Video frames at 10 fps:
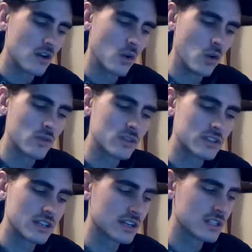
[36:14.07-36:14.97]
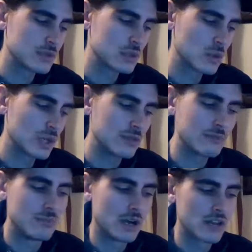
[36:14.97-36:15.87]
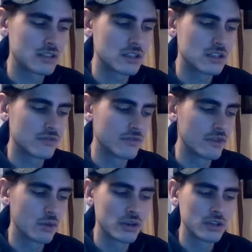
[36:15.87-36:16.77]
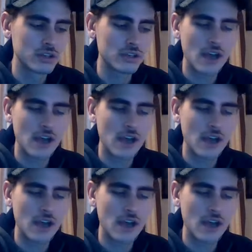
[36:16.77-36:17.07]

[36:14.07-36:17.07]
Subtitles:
Over 6 between Boston and Florida